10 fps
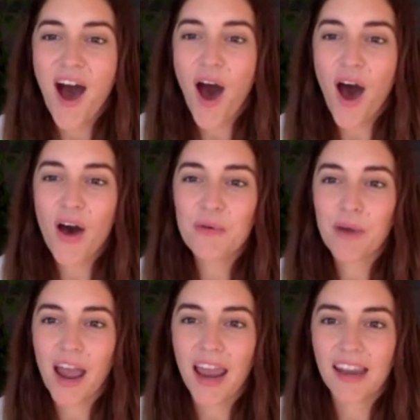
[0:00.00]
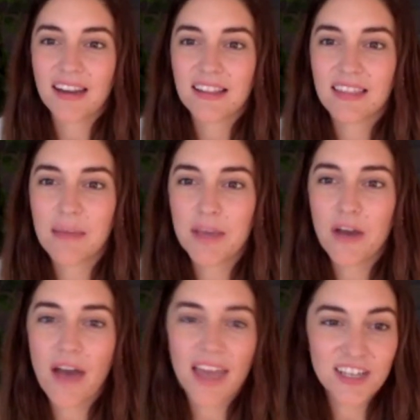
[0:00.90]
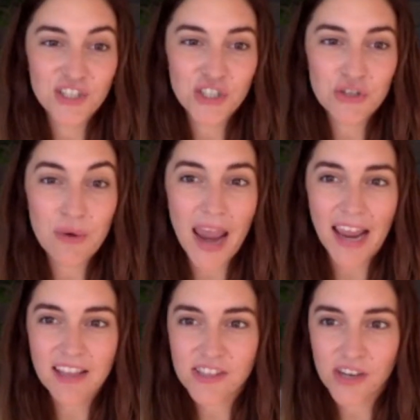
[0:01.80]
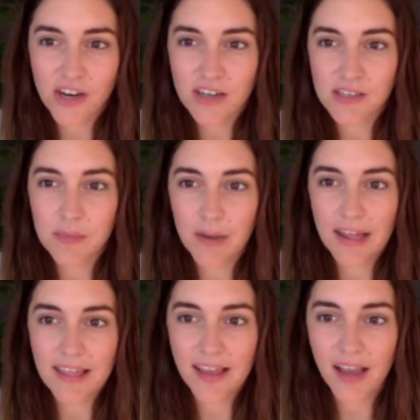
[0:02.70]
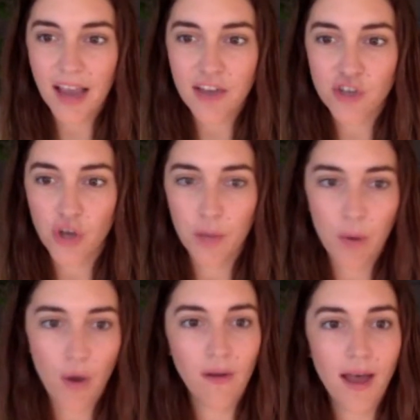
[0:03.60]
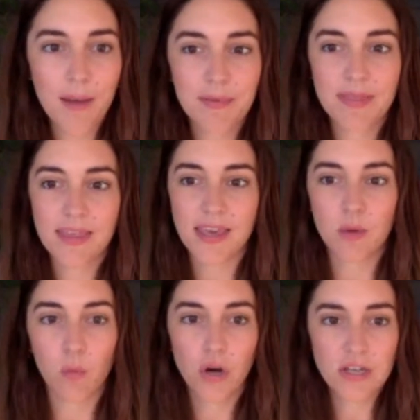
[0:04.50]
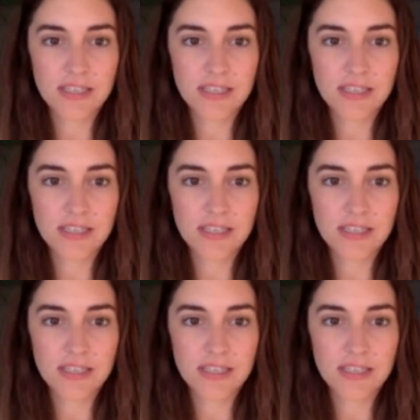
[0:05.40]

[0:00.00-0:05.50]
All right, let me go ahead and do answers, but I think I should pull up the words